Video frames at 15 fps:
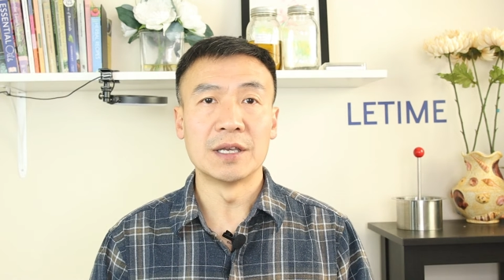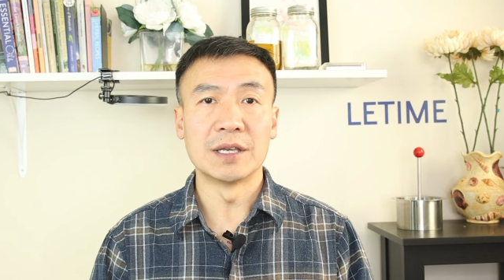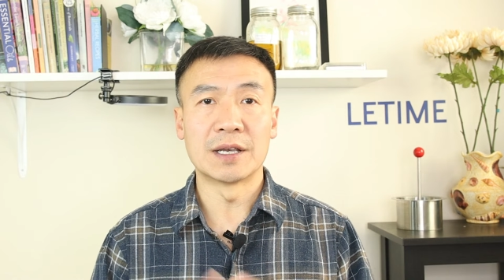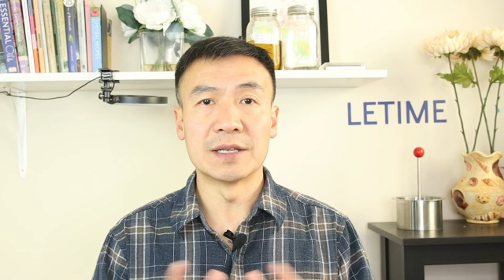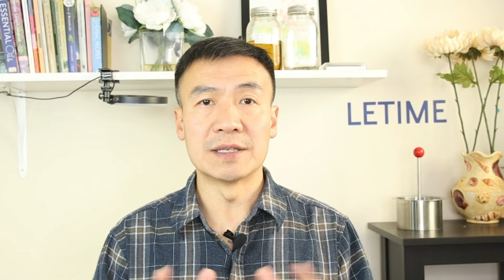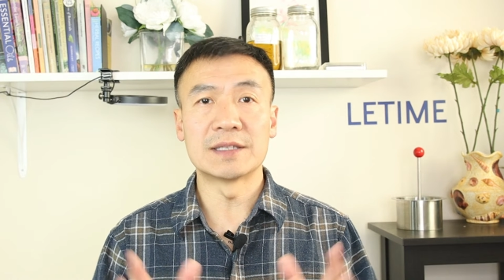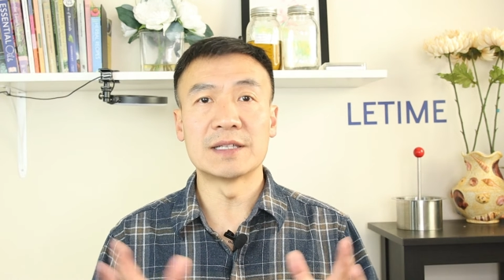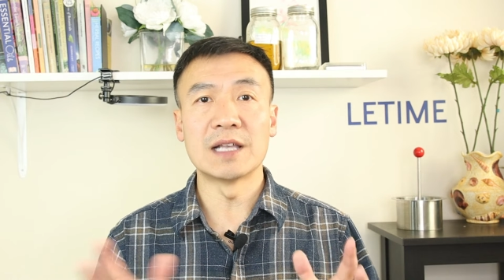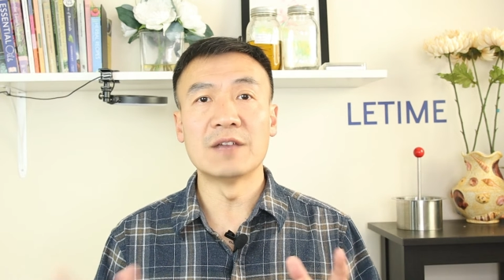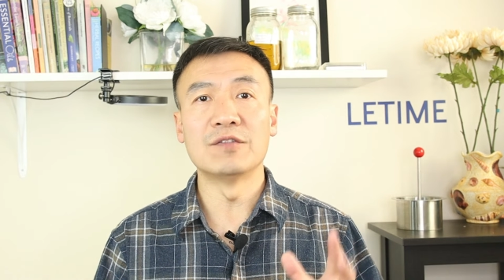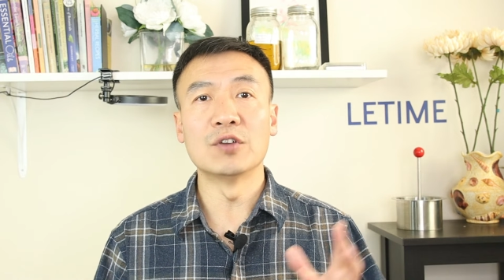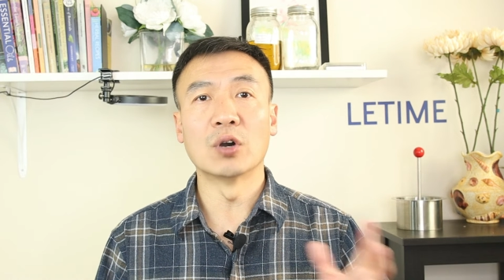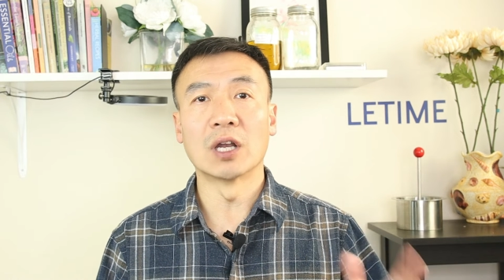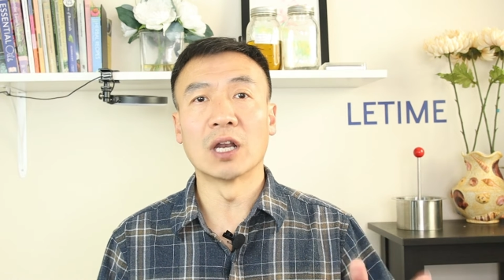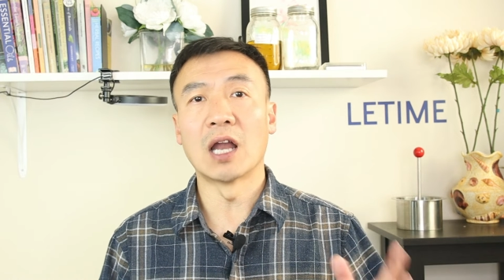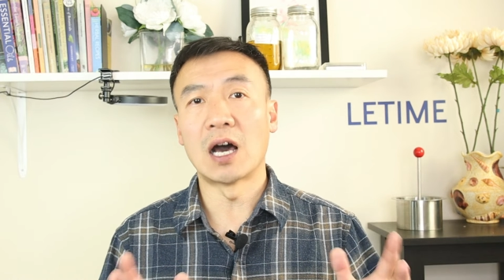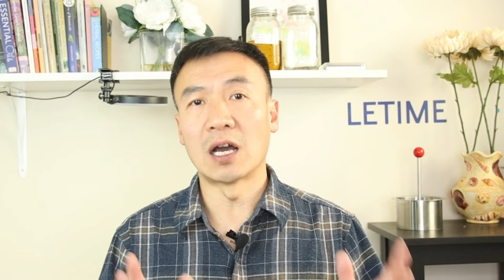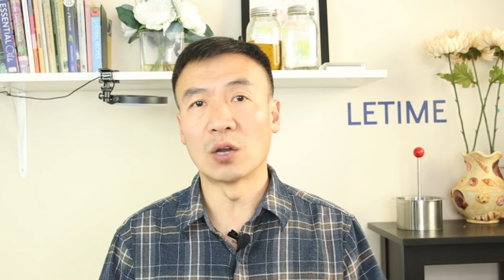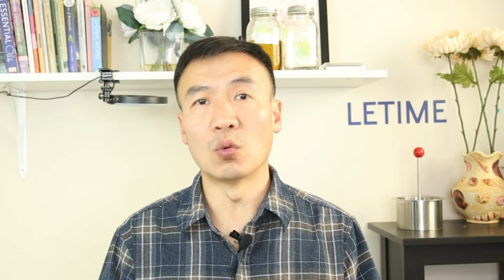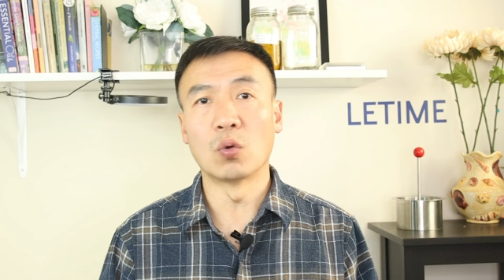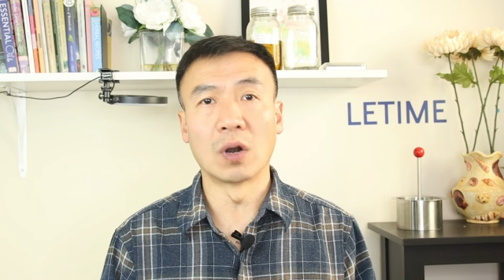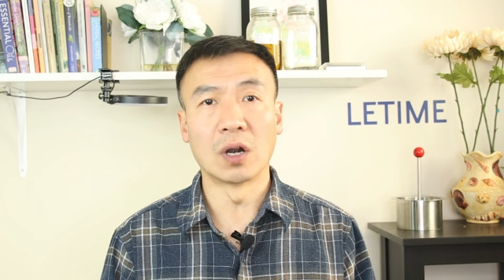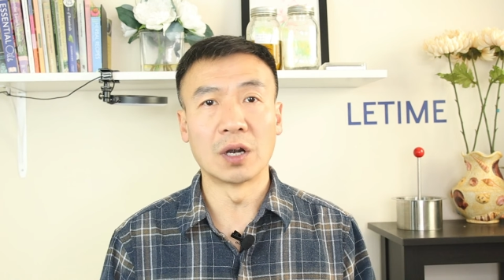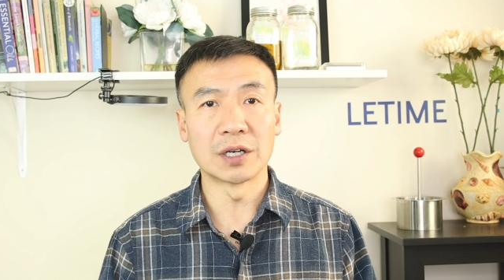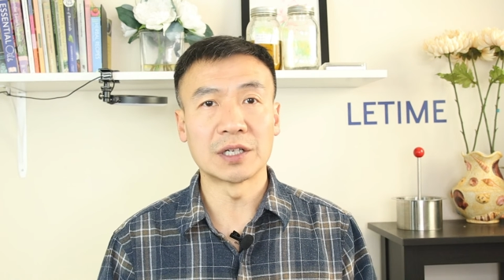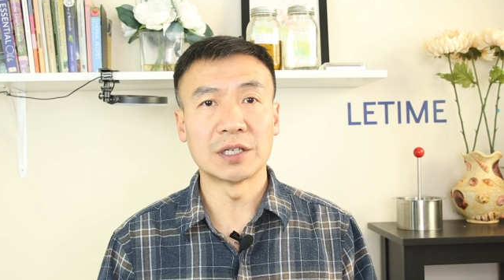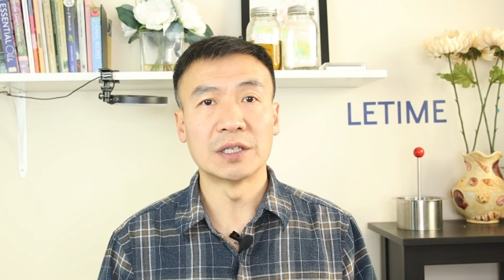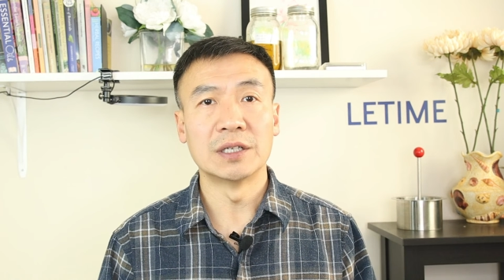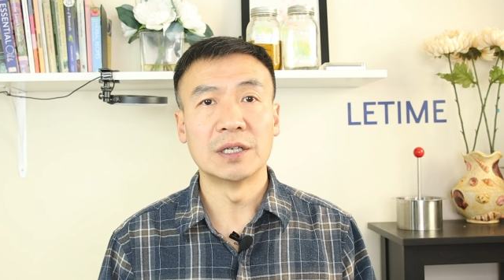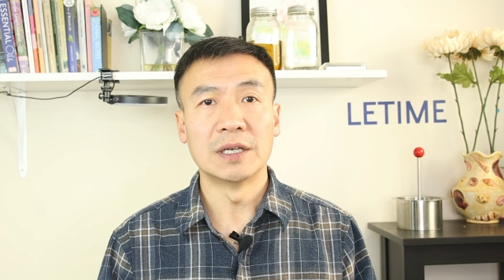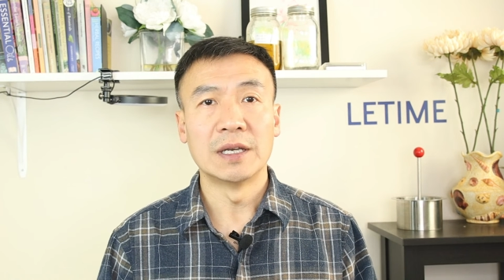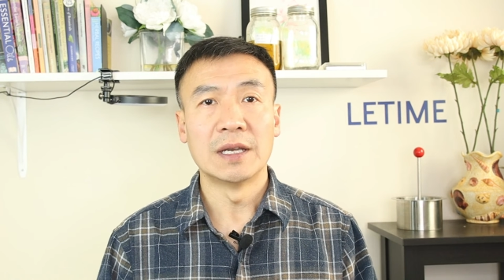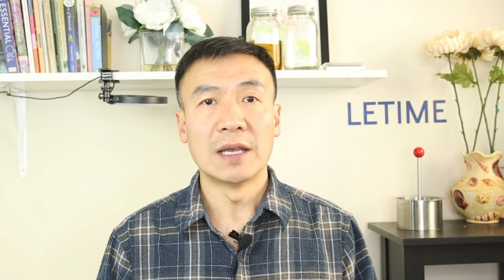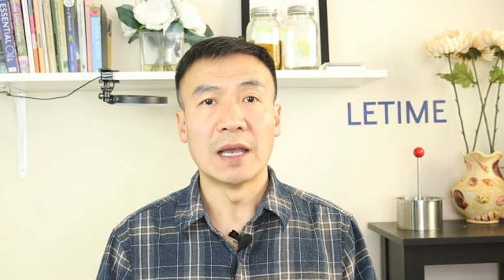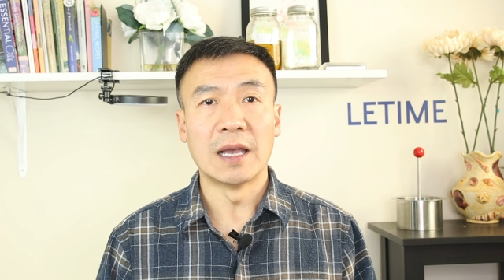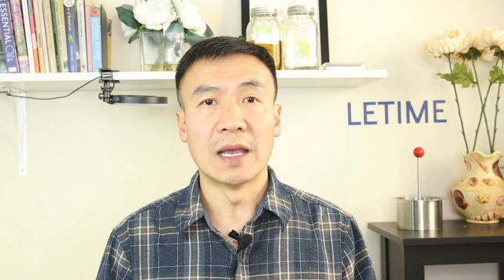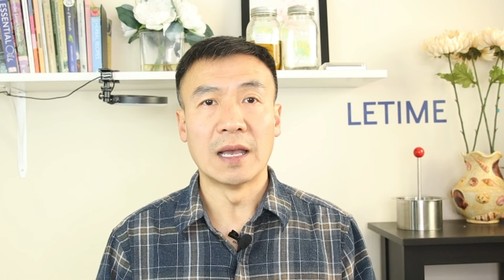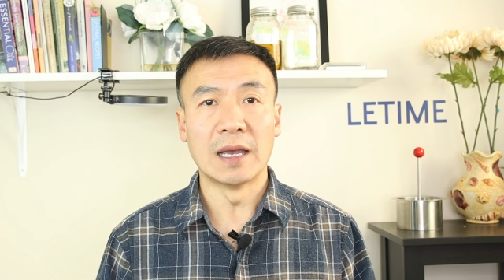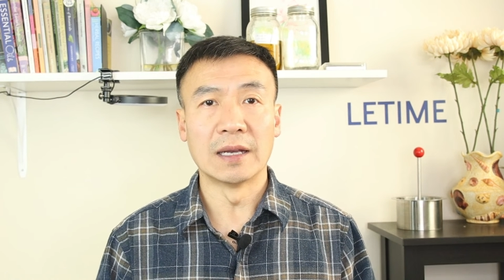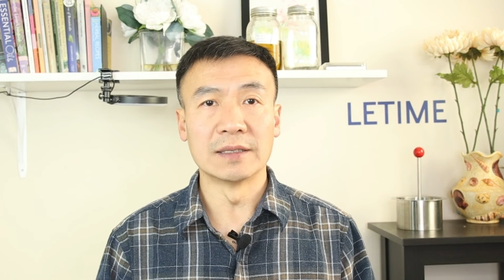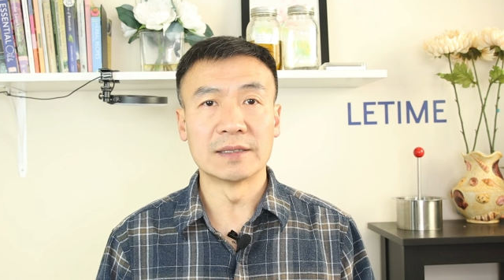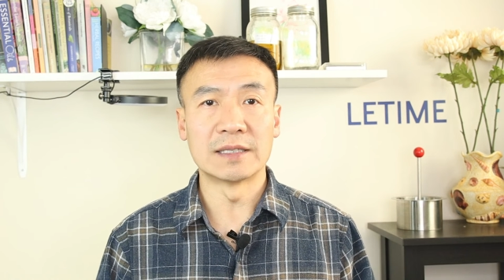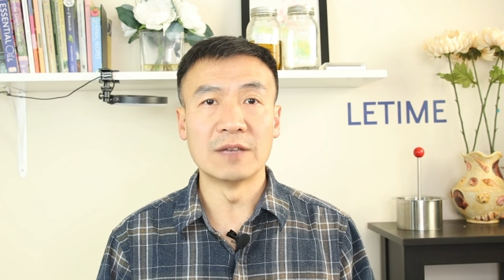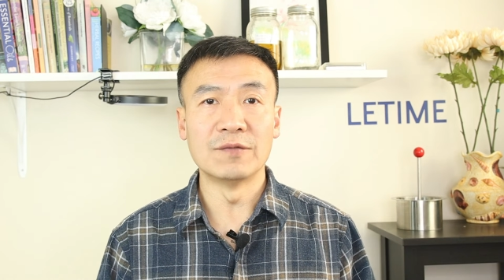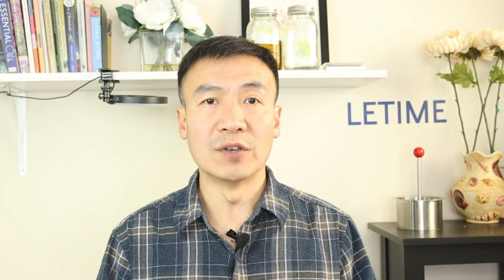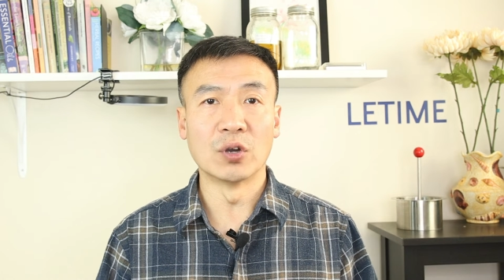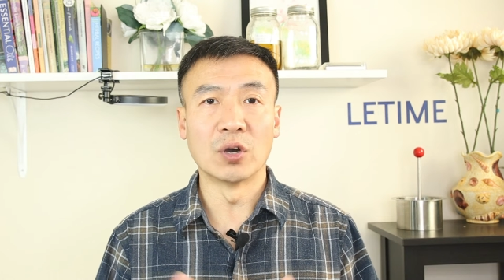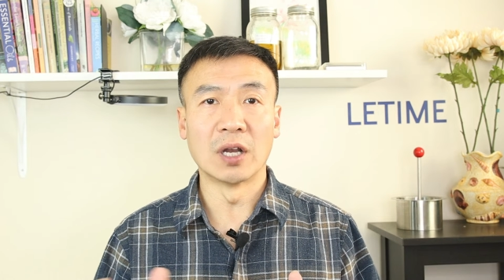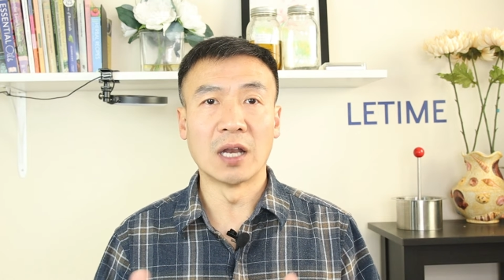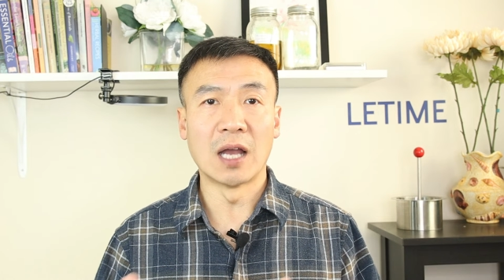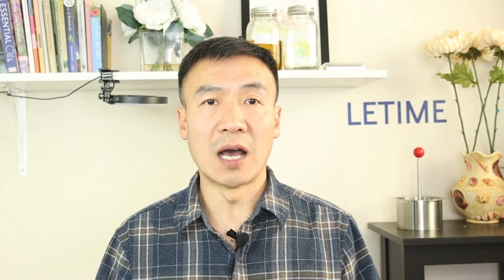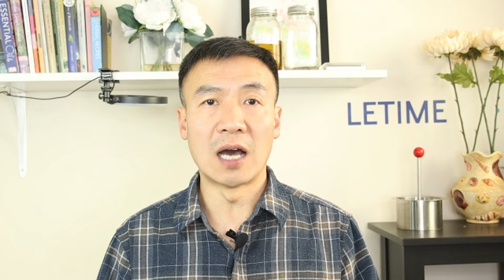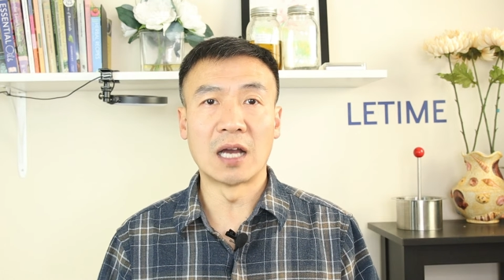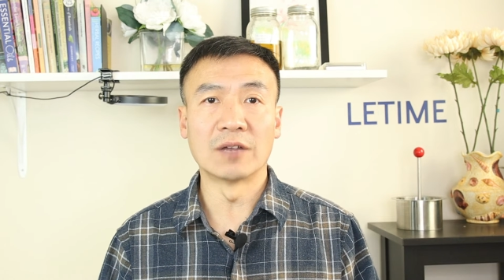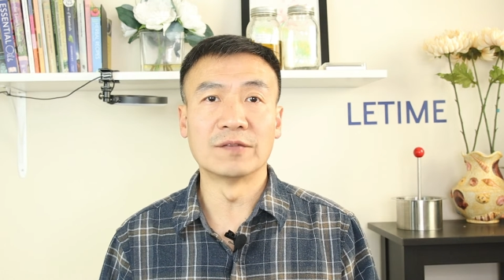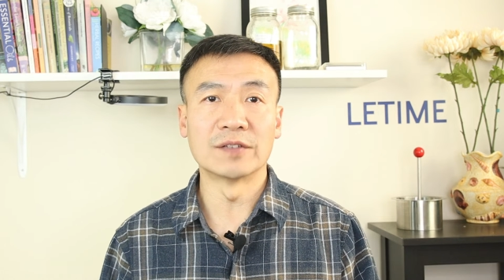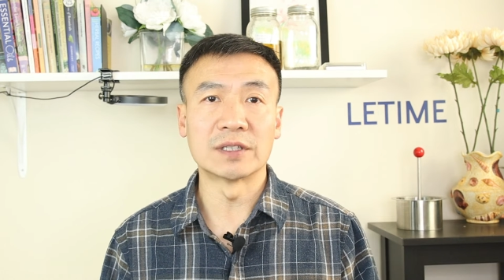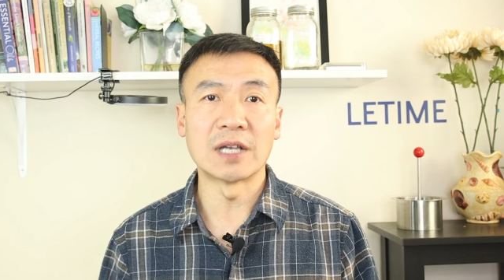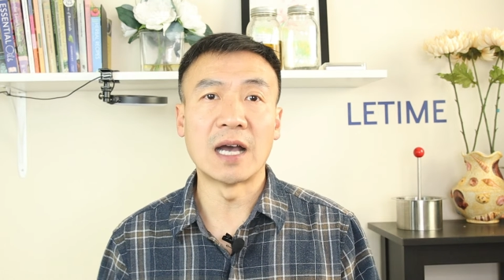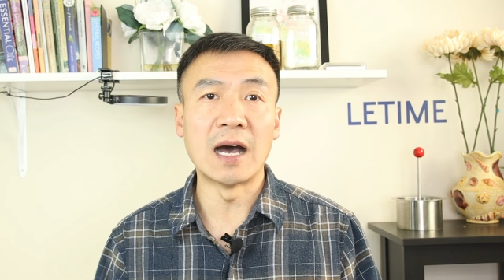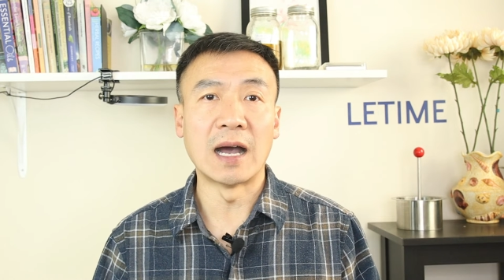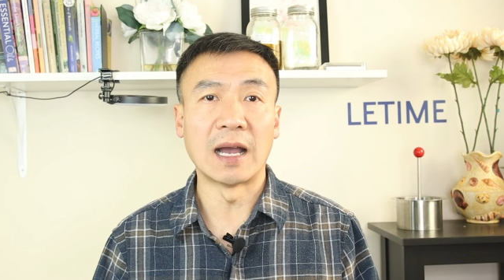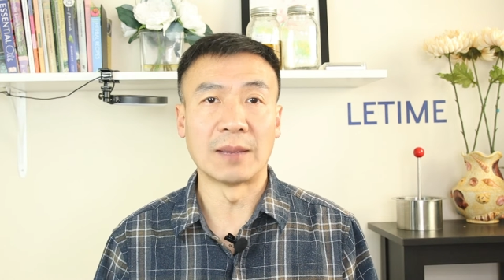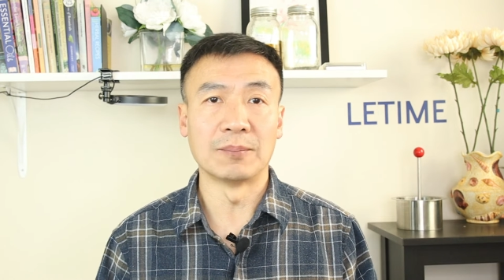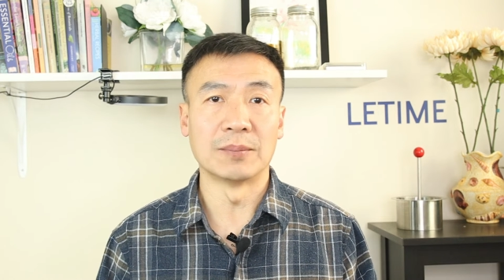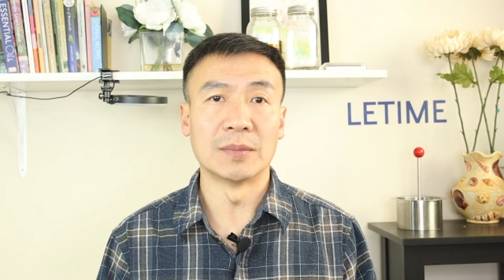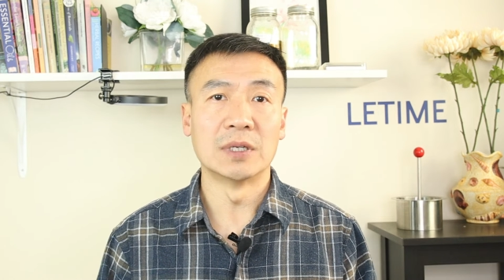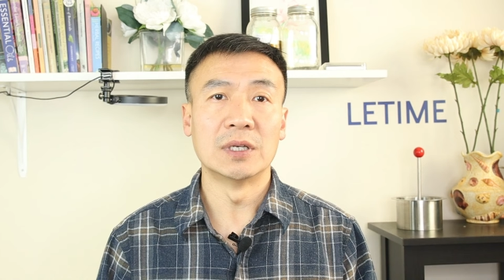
It can save you a lot of work and save you a lot of time.